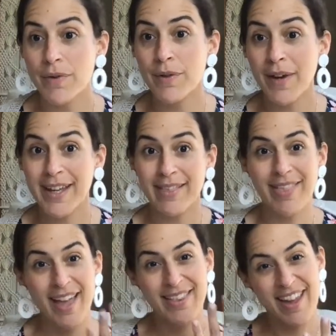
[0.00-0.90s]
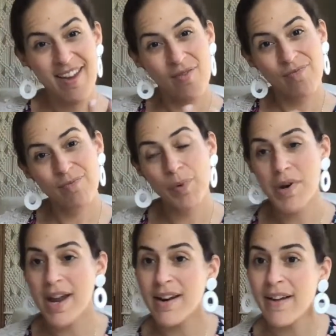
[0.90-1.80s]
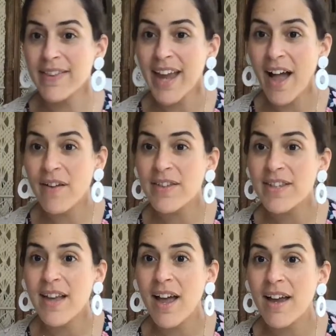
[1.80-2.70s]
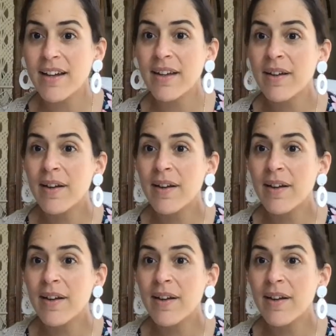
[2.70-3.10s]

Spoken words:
So I get that like braid on the outside.